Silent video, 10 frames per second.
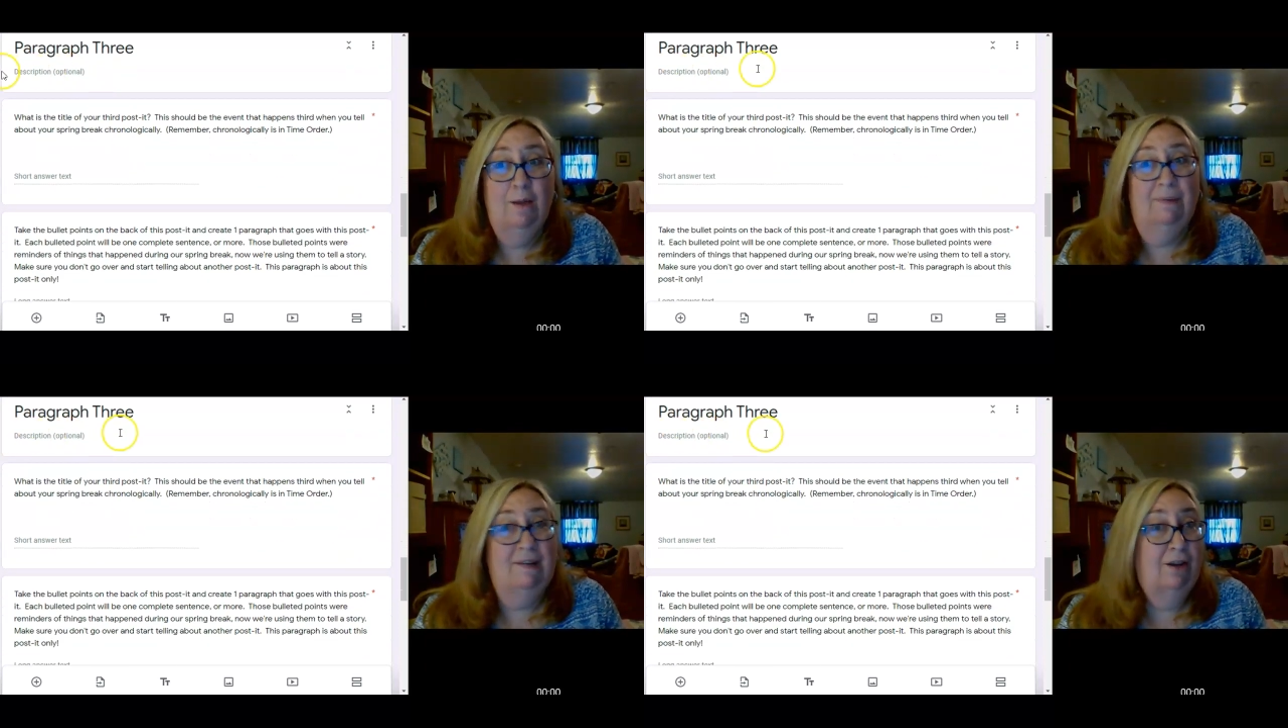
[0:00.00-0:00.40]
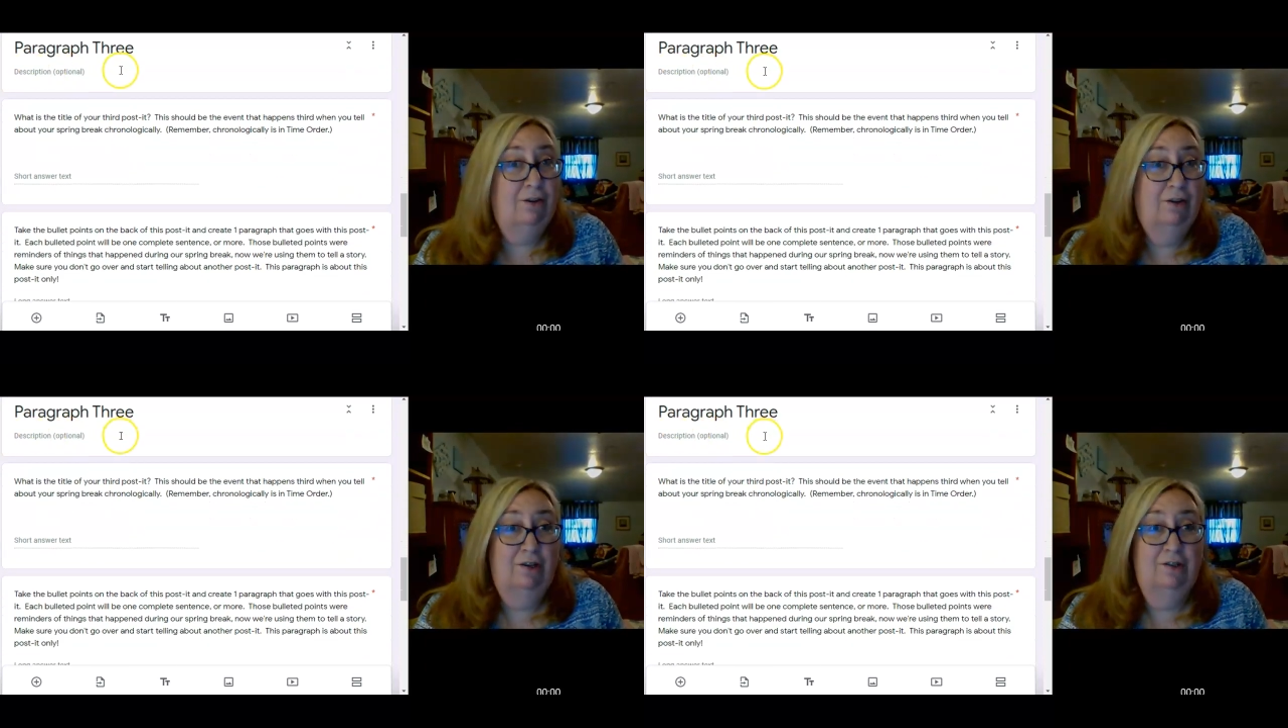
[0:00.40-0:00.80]
but now
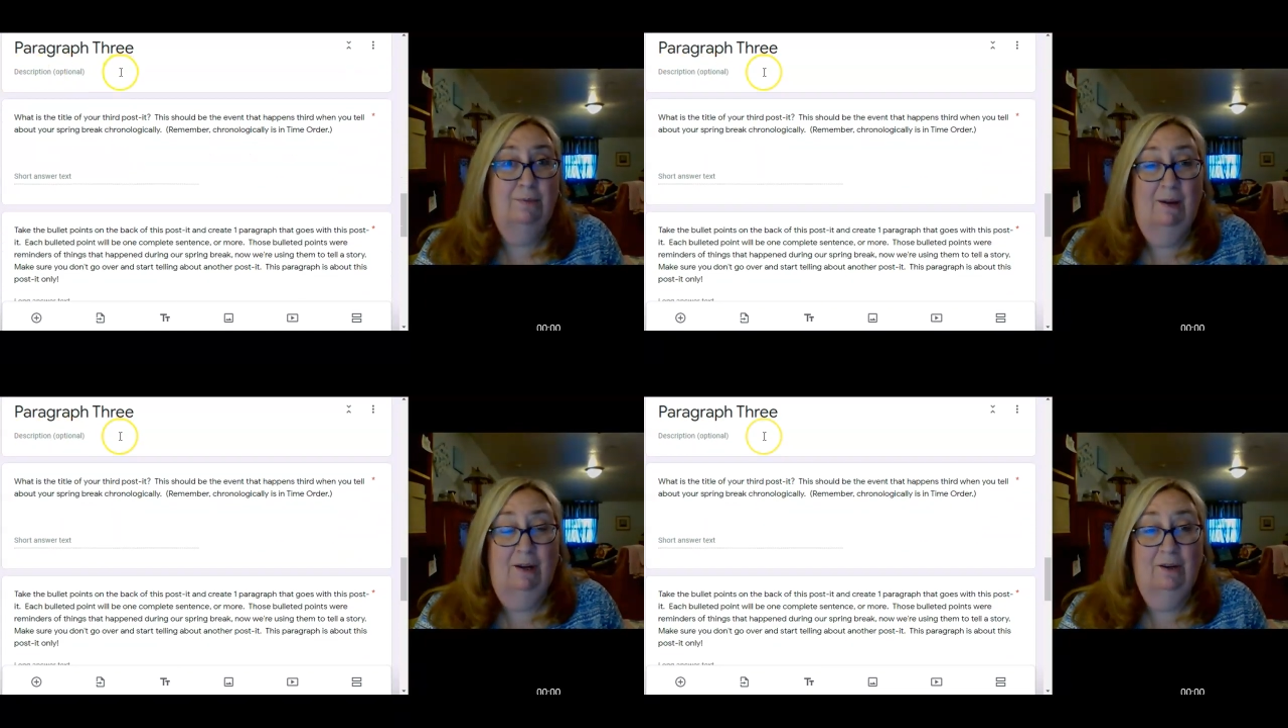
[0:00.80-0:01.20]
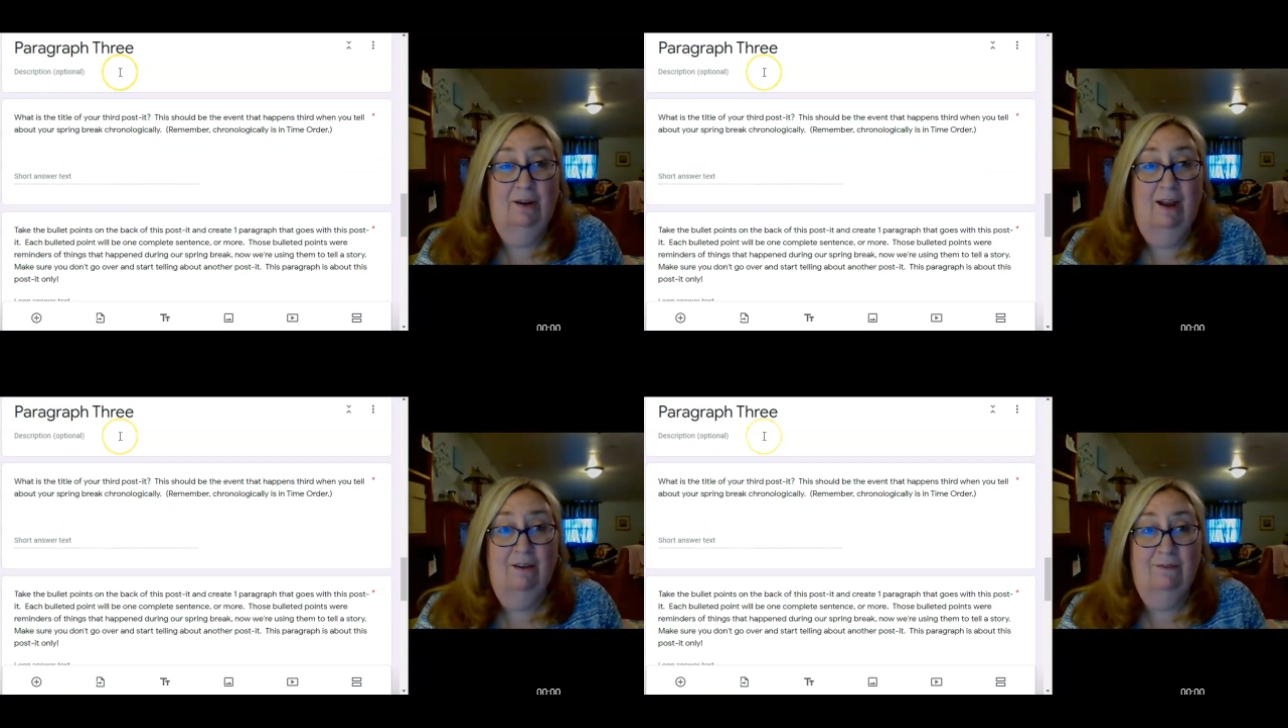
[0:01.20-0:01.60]
you're going to do
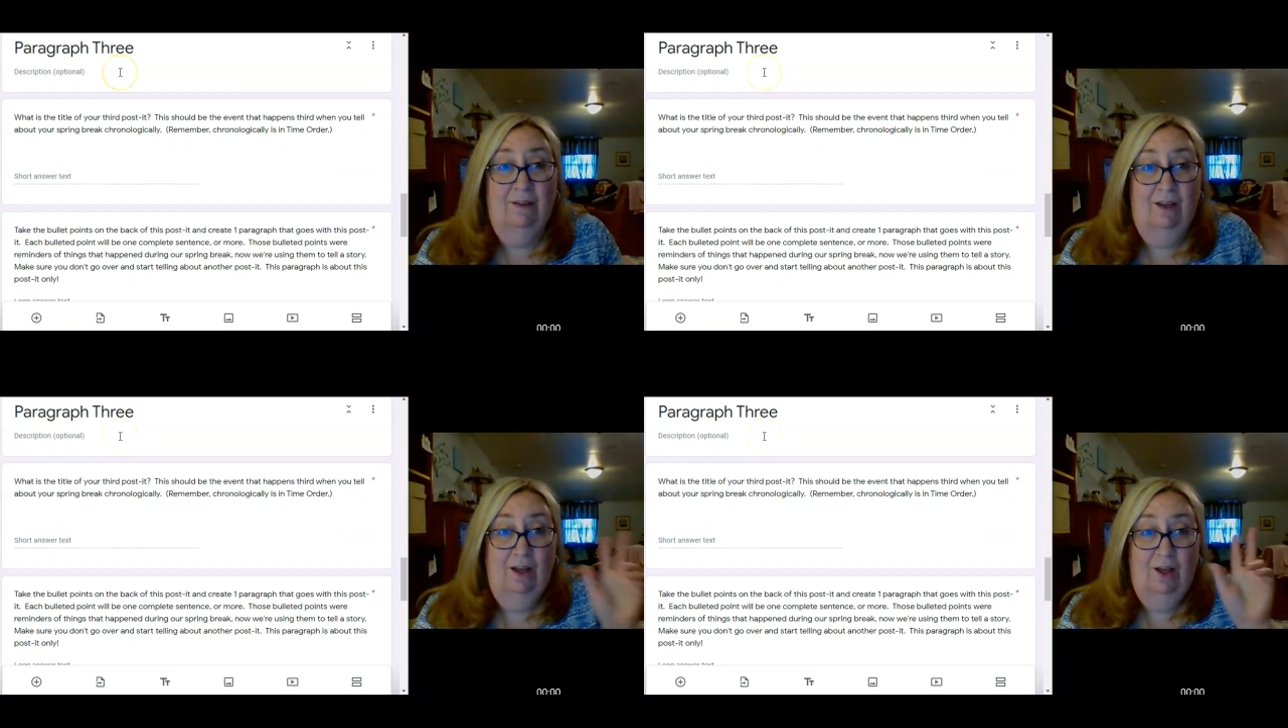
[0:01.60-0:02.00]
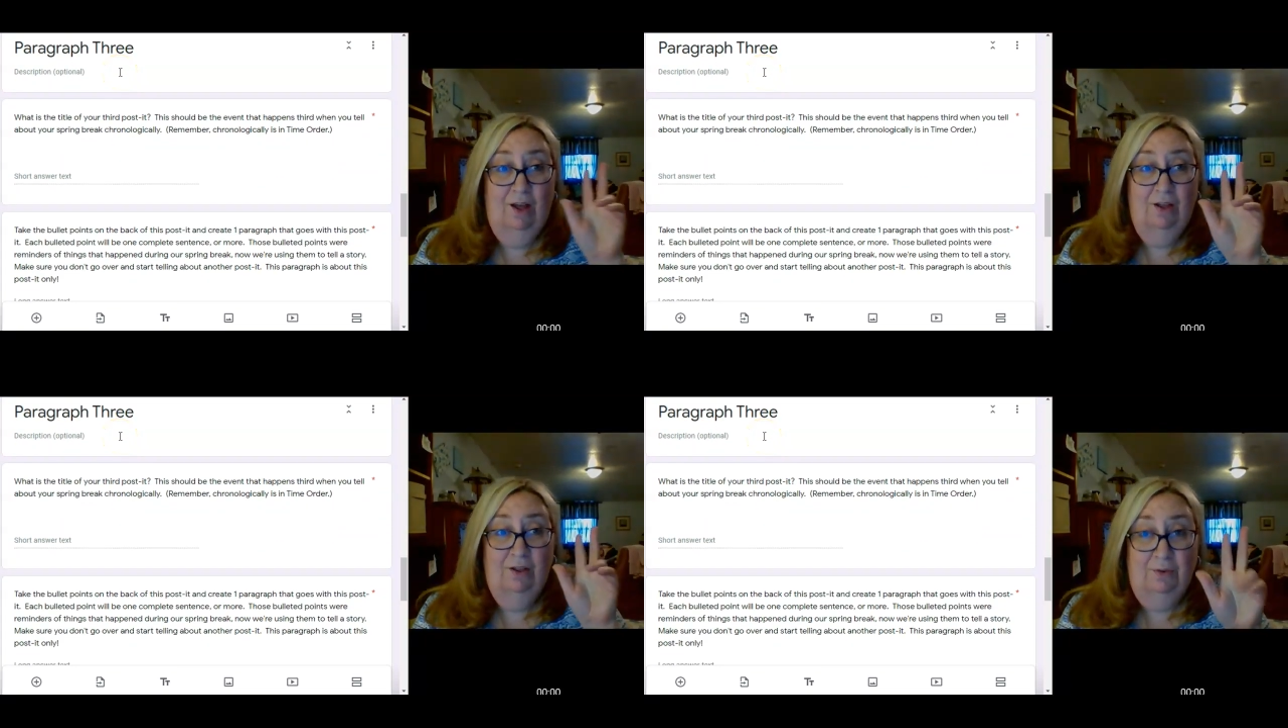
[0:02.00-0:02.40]
paragraph
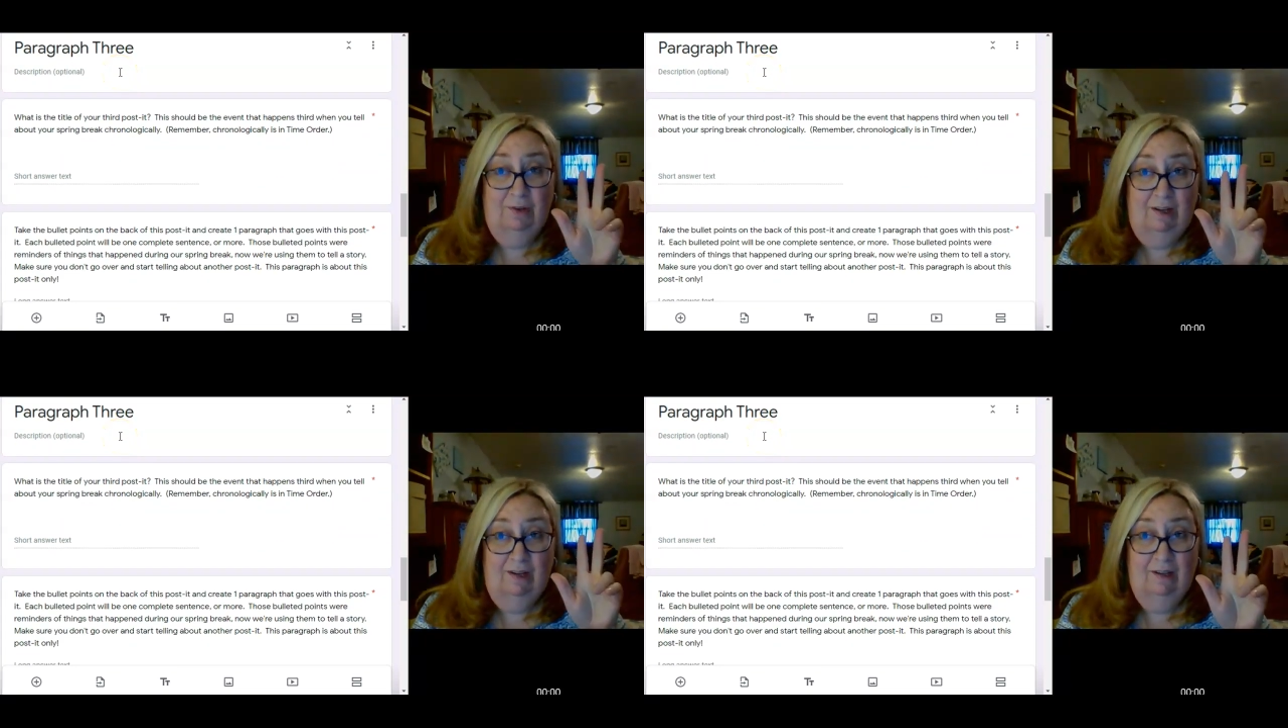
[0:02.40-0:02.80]
3.